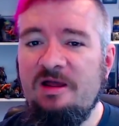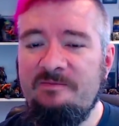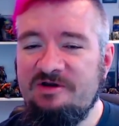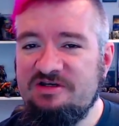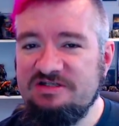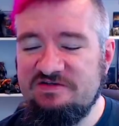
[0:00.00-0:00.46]

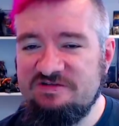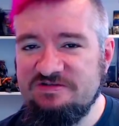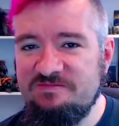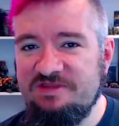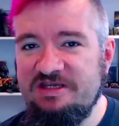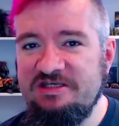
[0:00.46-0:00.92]
because if
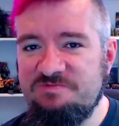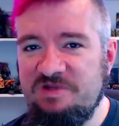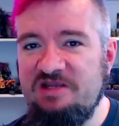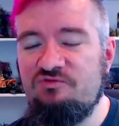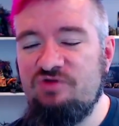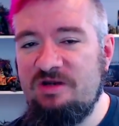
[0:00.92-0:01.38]
something is
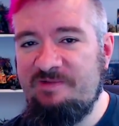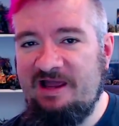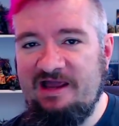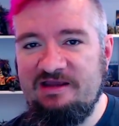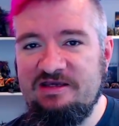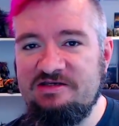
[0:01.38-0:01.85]
being
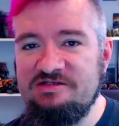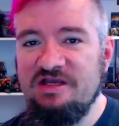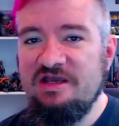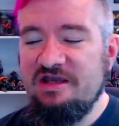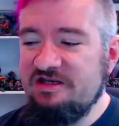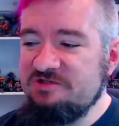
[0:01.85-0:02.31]
repackaged
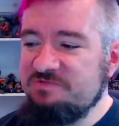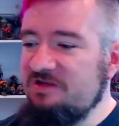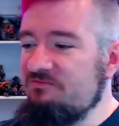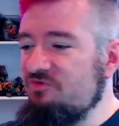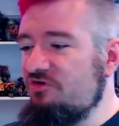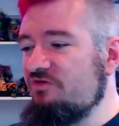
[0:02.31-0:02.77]
and is
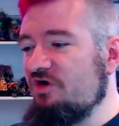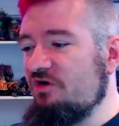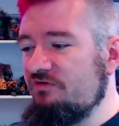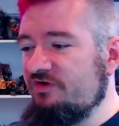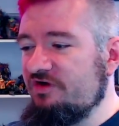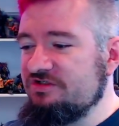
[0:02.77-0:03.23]
being moved
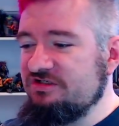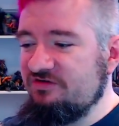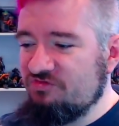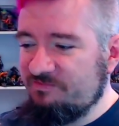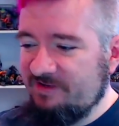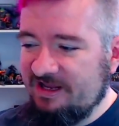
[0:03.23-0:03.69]
over to
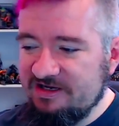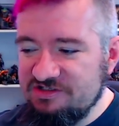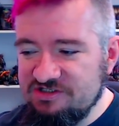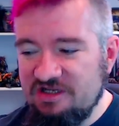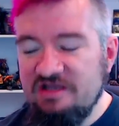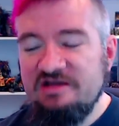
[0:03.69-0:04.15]
different
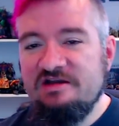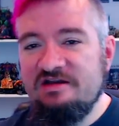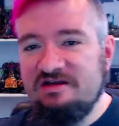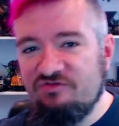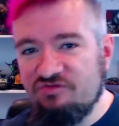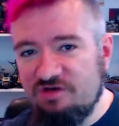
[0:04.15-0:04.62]
packaging and a
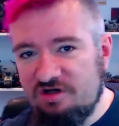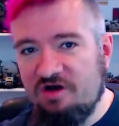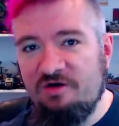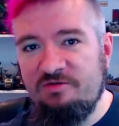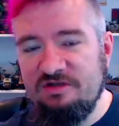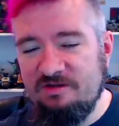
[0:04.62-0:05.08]
different
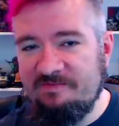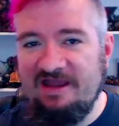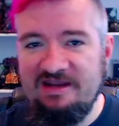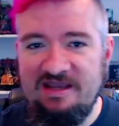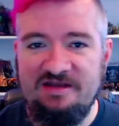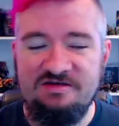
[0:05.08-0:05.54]
code in the
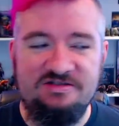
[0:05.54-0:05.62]
back end,